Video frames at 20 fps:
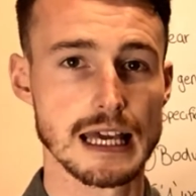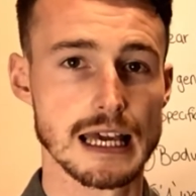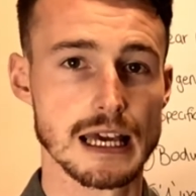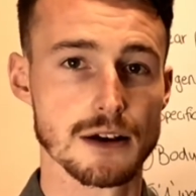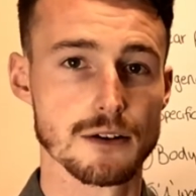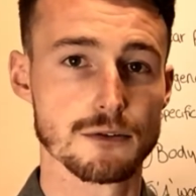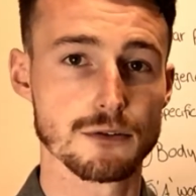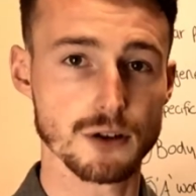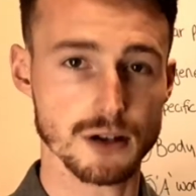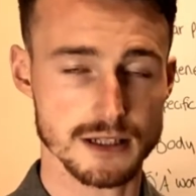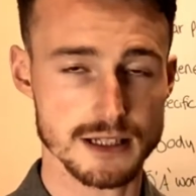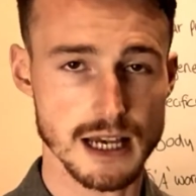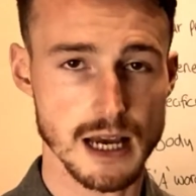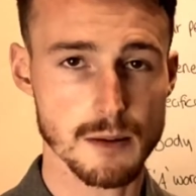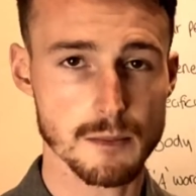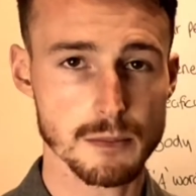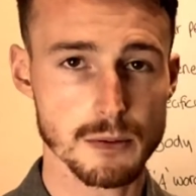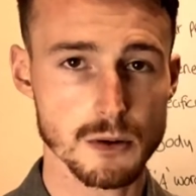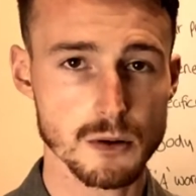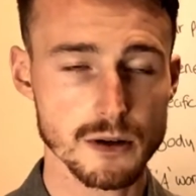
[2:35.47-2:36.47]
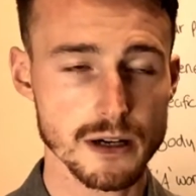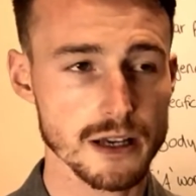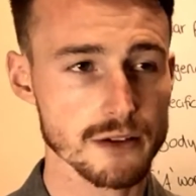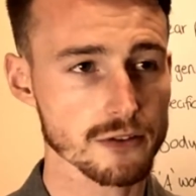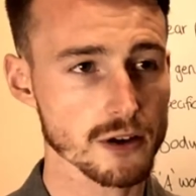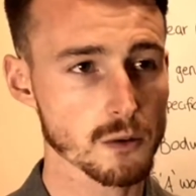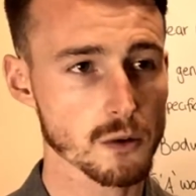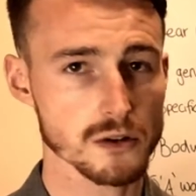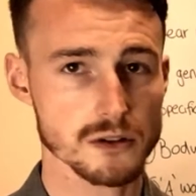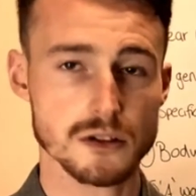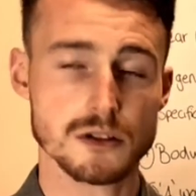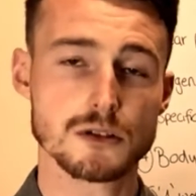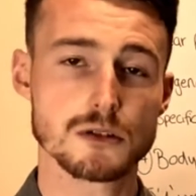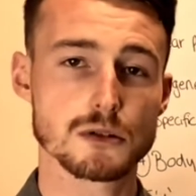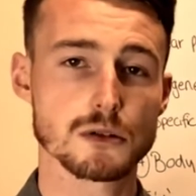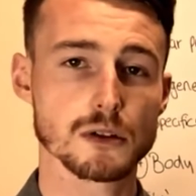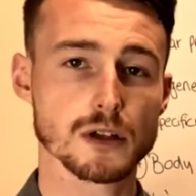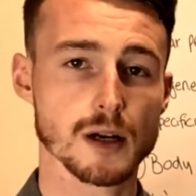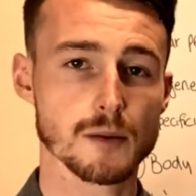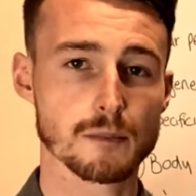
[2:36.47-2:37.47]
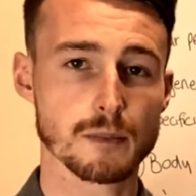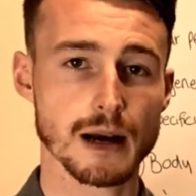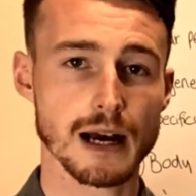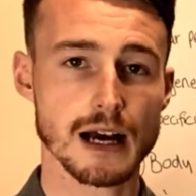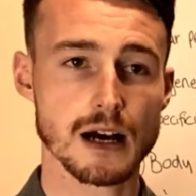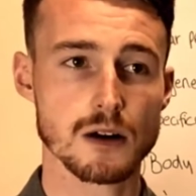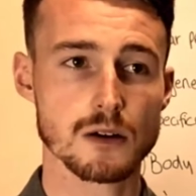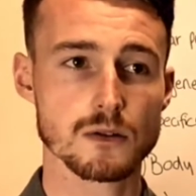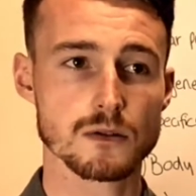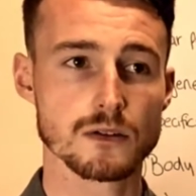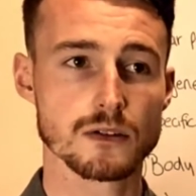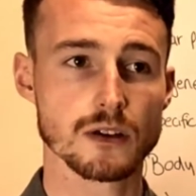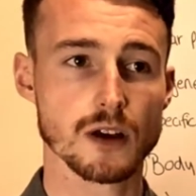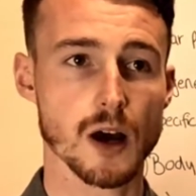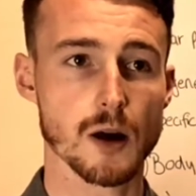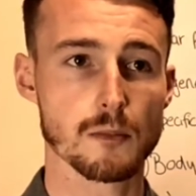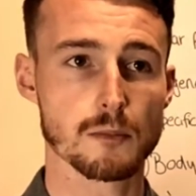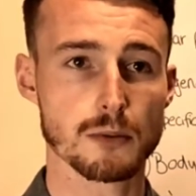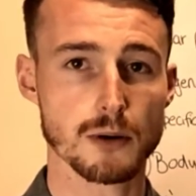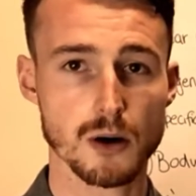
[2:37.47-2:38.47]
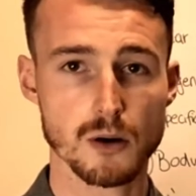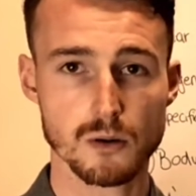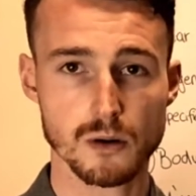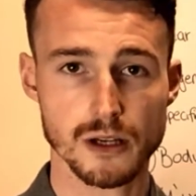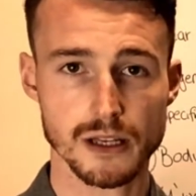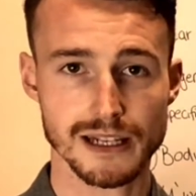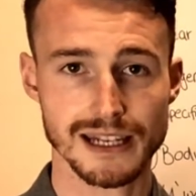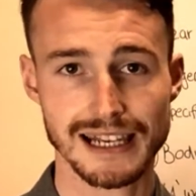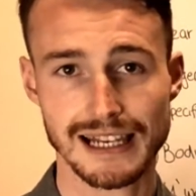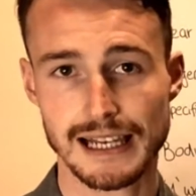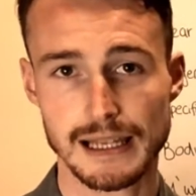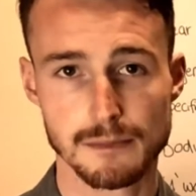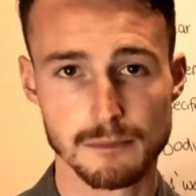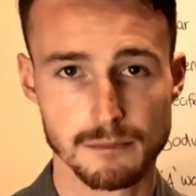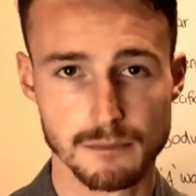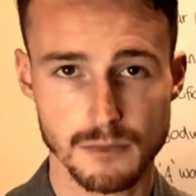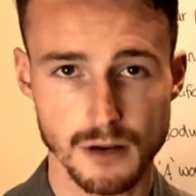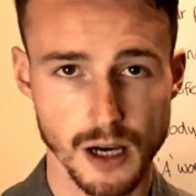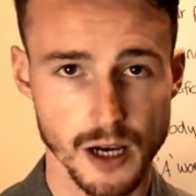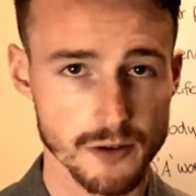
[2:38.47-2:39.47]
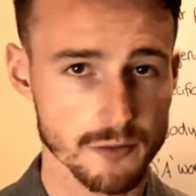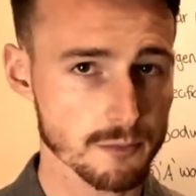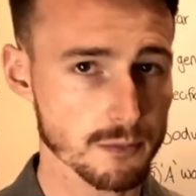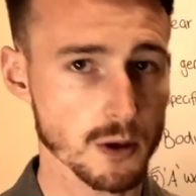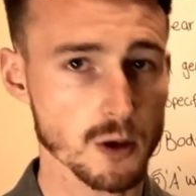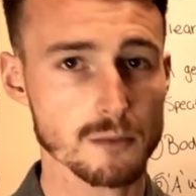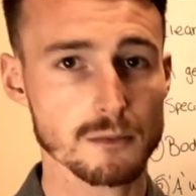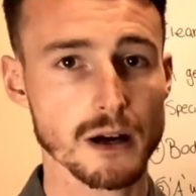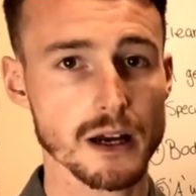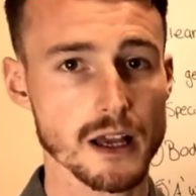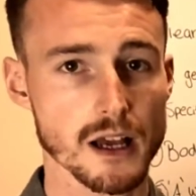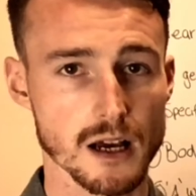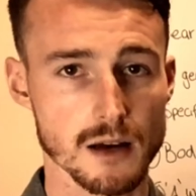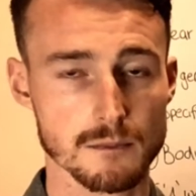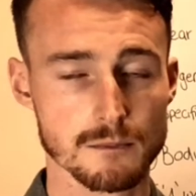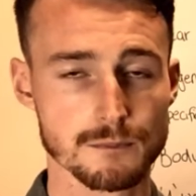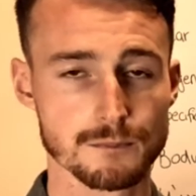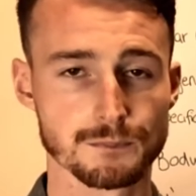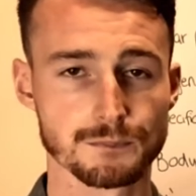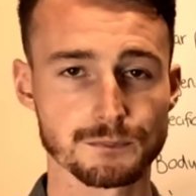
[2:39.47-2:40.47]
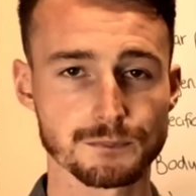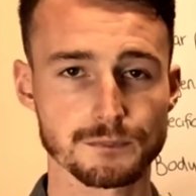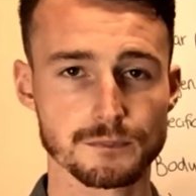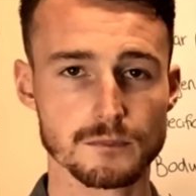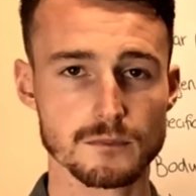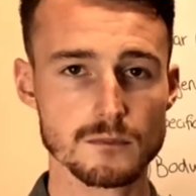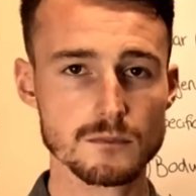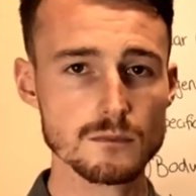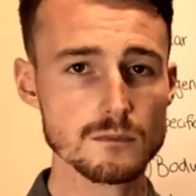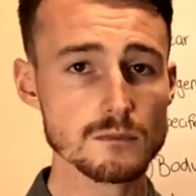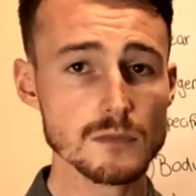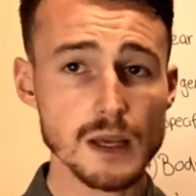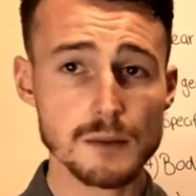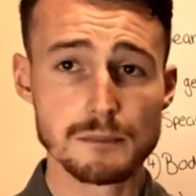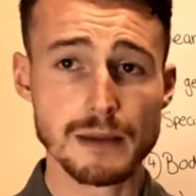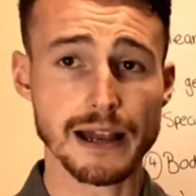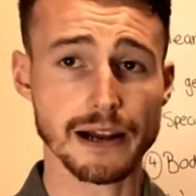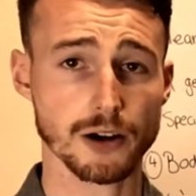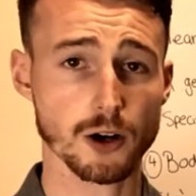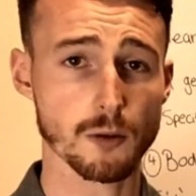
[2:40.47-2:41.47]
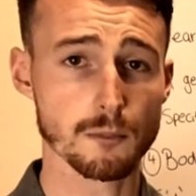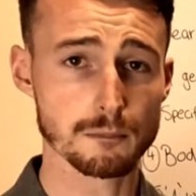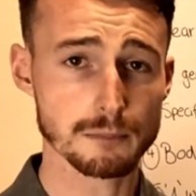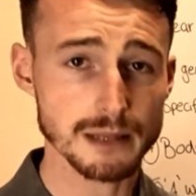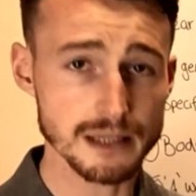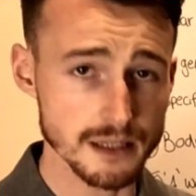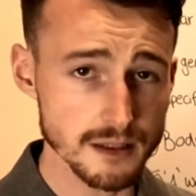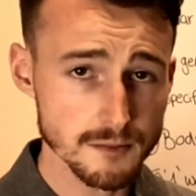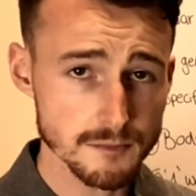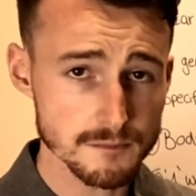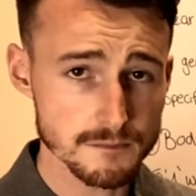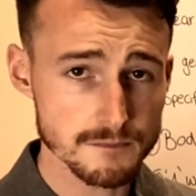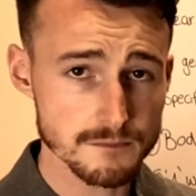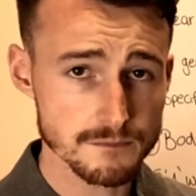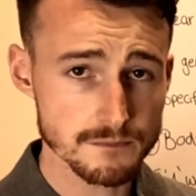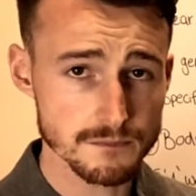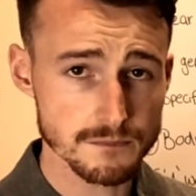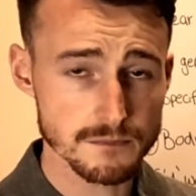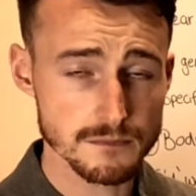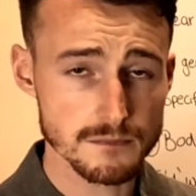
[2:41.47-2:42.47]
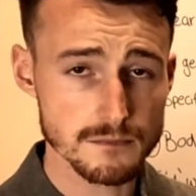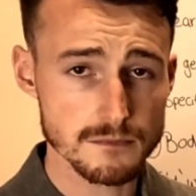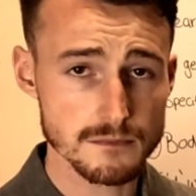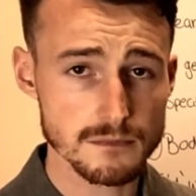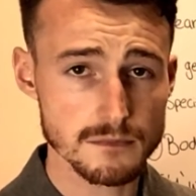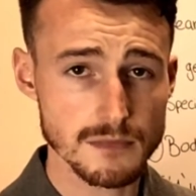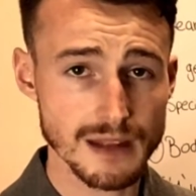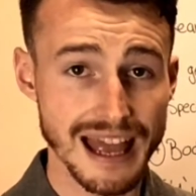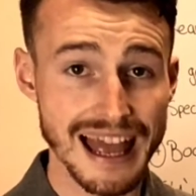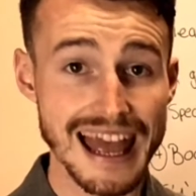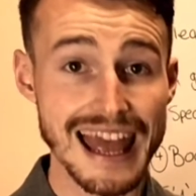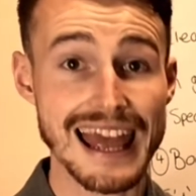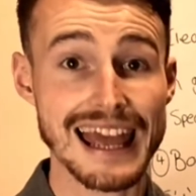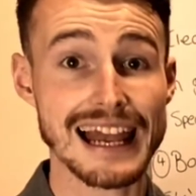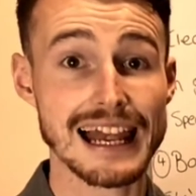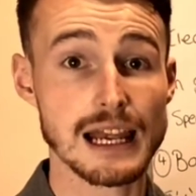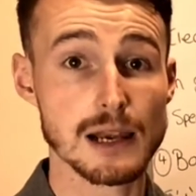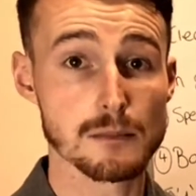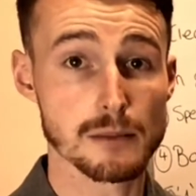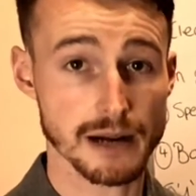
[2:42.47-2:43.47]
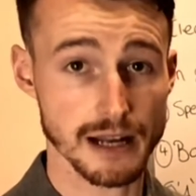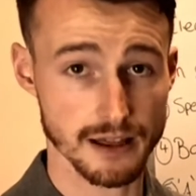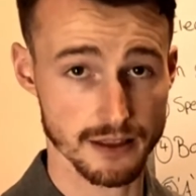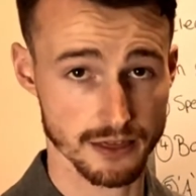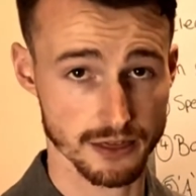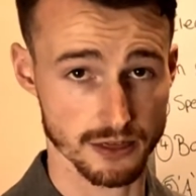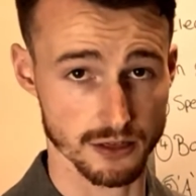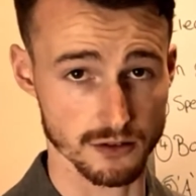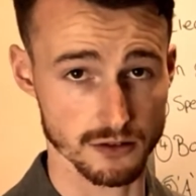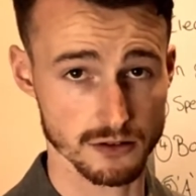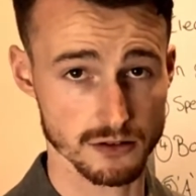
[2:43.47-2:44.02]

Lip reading: For example, if I want to talk about a broken limb, I've broke my arm. Me rompí el brazo.